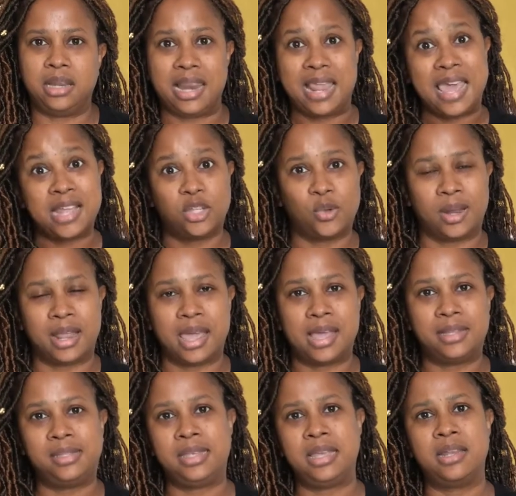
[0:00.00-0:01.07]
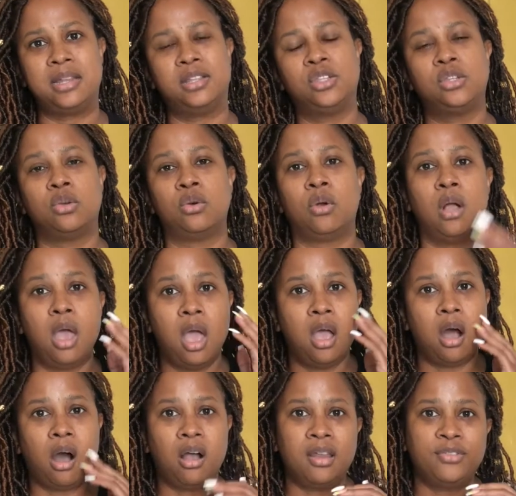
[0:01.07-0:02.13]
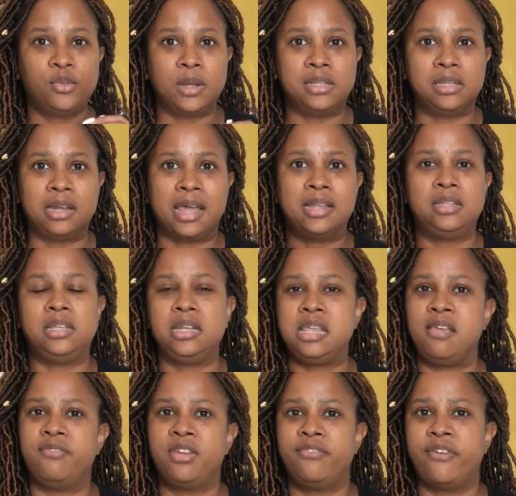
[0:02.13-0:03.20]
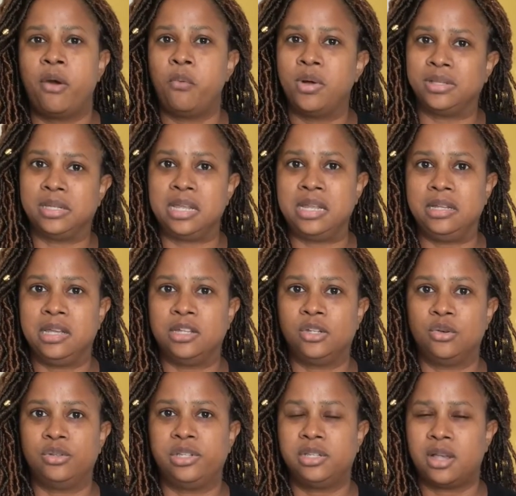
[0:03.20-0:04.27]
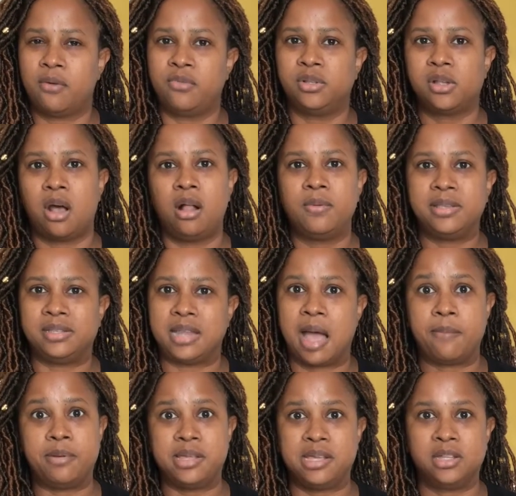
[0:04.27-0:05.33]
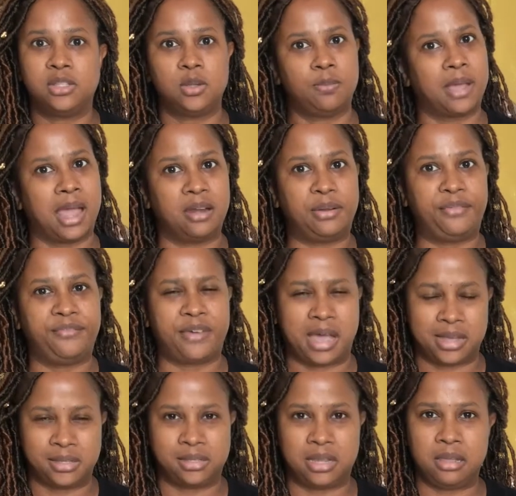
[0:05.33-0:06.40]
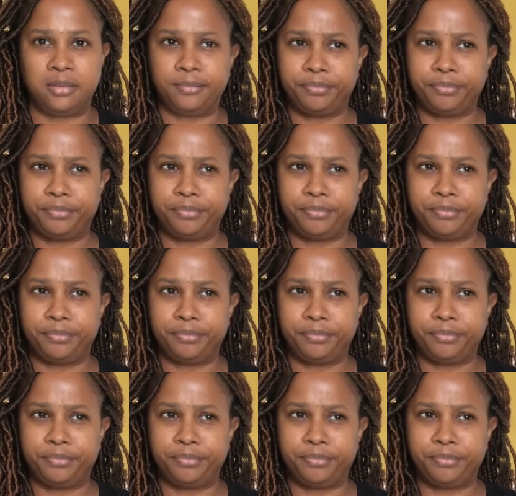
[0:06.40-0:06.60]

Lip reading: late 2018, and so all of 2019, even if I wasn't in ketosis, I was always dabbling in some kind of fasting.